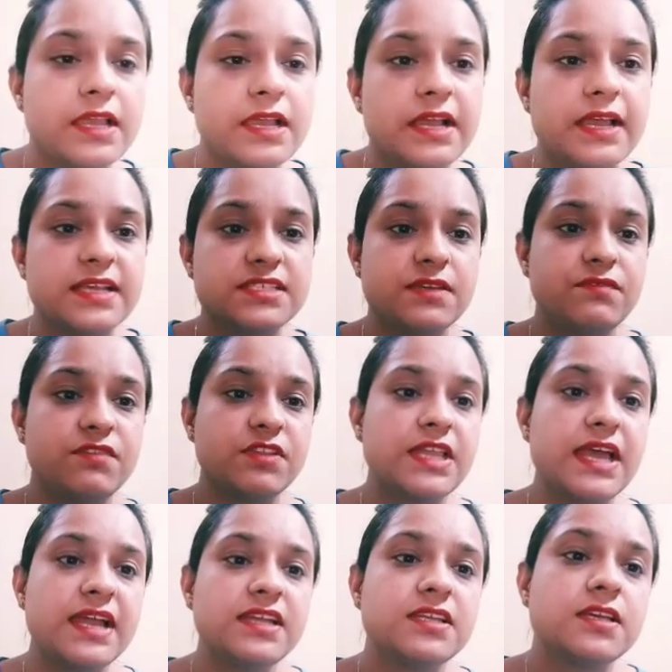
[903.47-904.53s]
As after
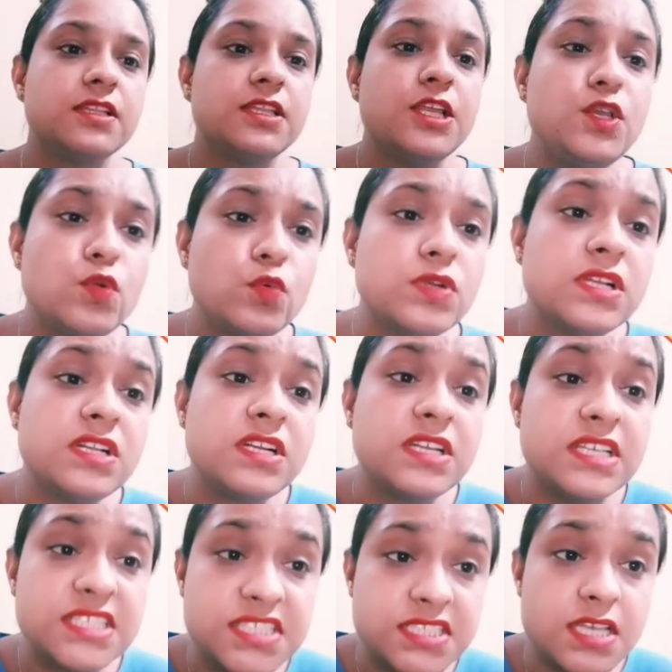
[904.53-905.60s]
that, the noodle
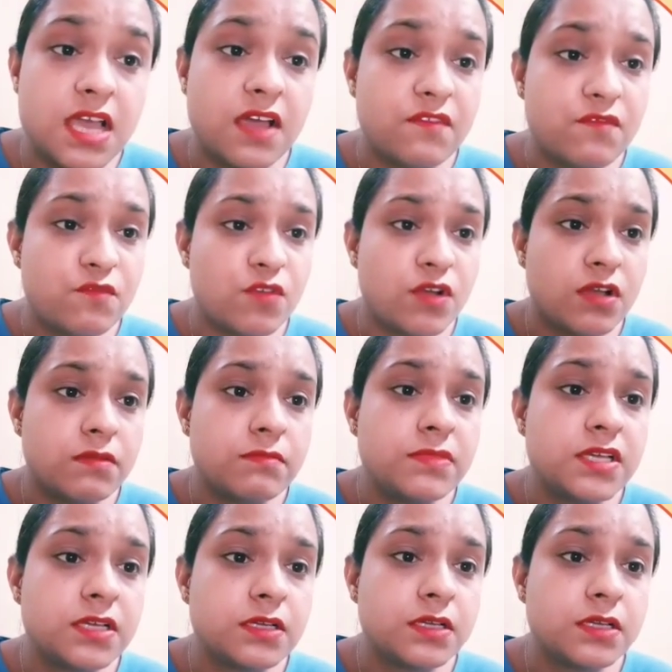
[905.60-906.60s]
discs are formed